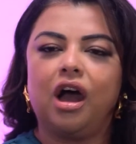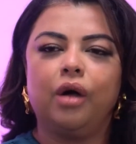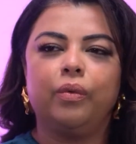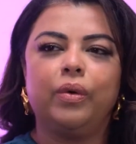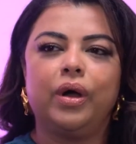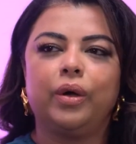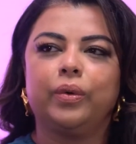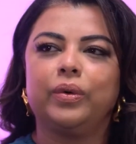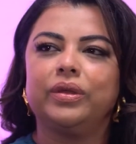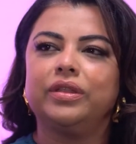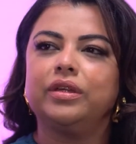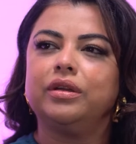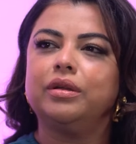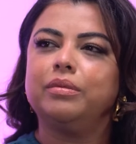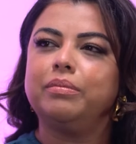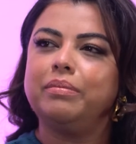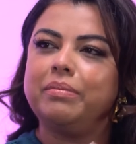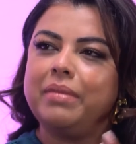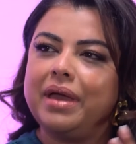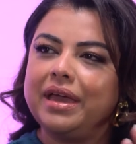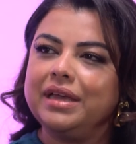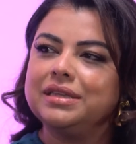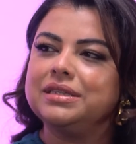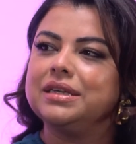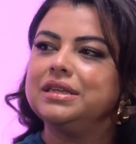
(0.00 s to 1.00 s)
I work with an
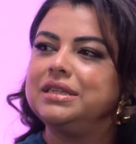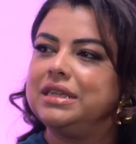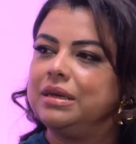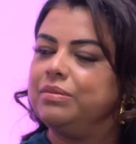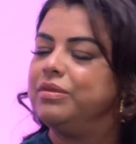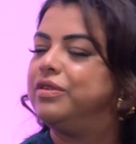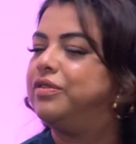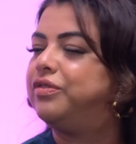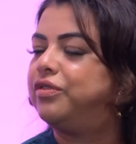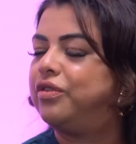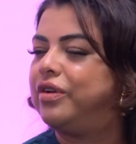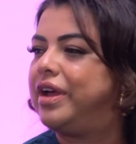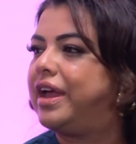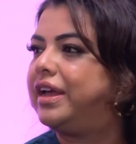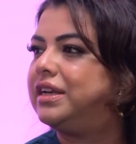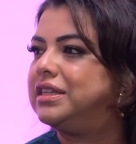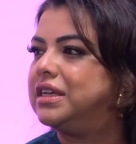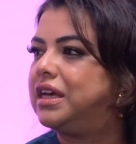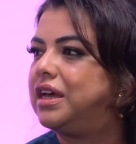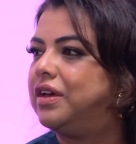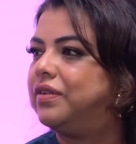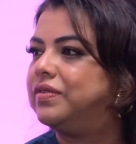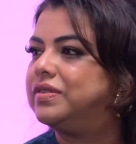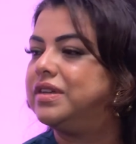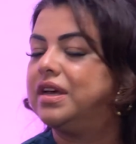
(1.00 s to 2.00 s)
amazing team of
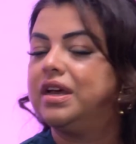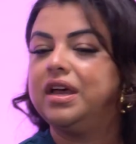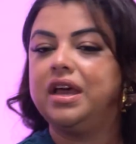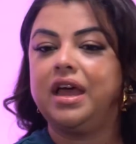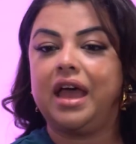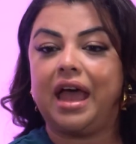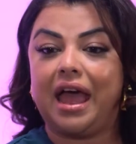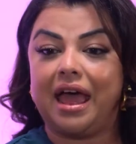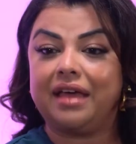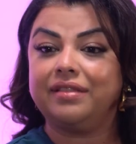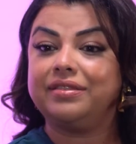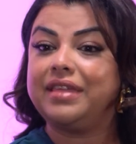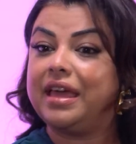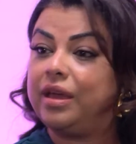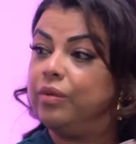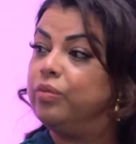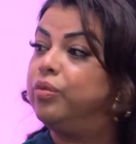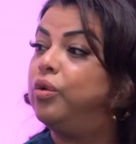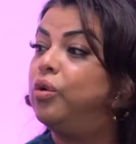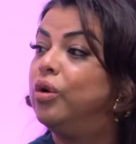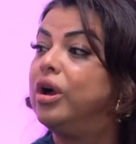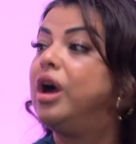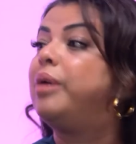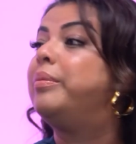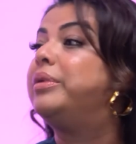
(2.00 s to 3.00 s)
creatives mm-hmm. and they
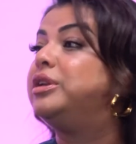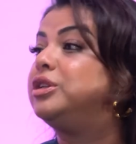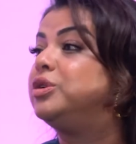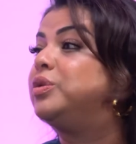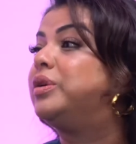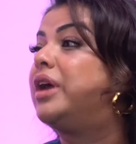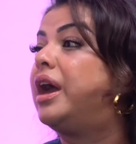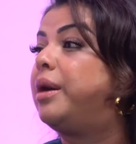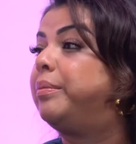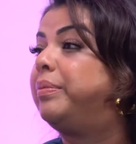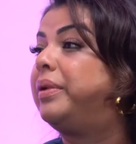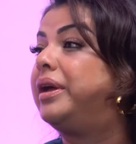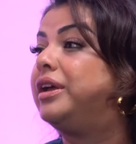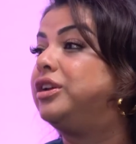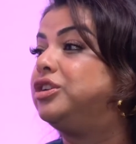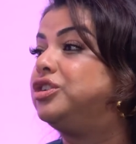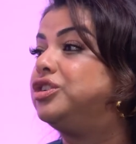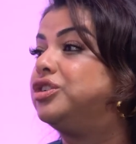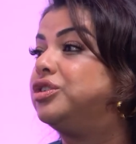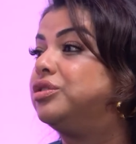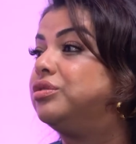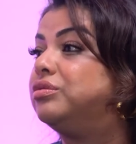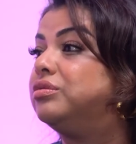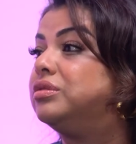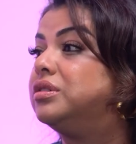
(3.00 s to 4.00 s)
will come and do campaign
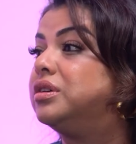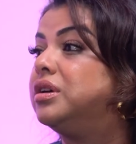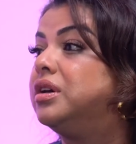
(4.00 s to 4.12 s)
shoots.